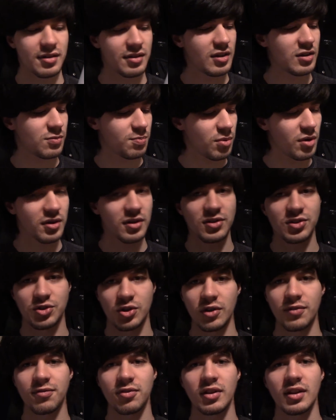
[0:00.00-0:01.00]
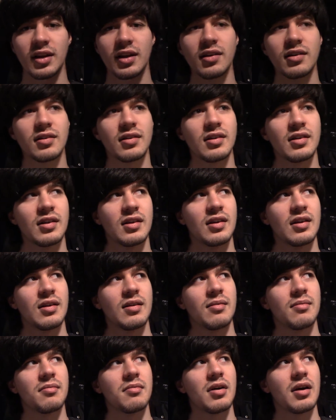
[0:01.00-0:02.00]
this book is good for that.
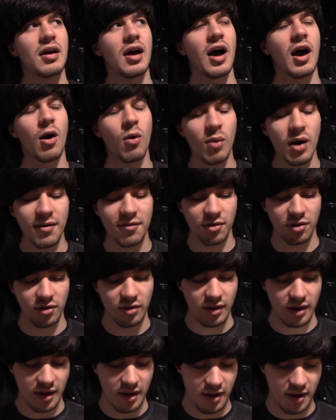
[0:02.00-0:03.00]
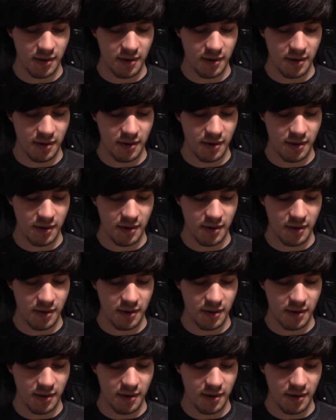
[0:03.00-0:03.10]
However,